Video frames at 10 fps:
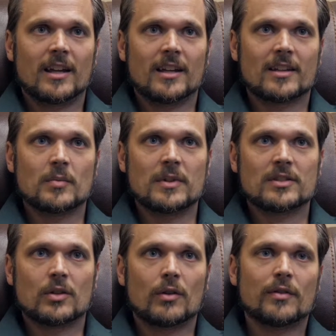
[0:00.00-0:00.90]
it can be
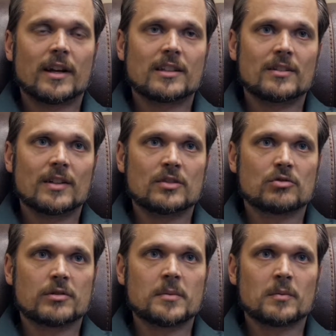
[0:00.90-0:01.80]
so effective in
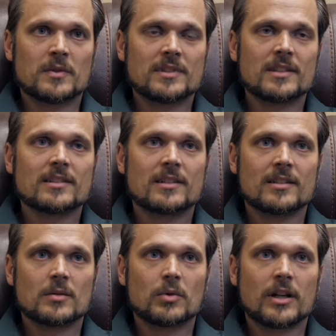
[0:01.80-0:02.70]

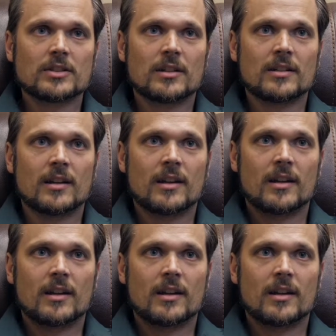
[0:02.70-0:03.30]
treatment-resistant depression,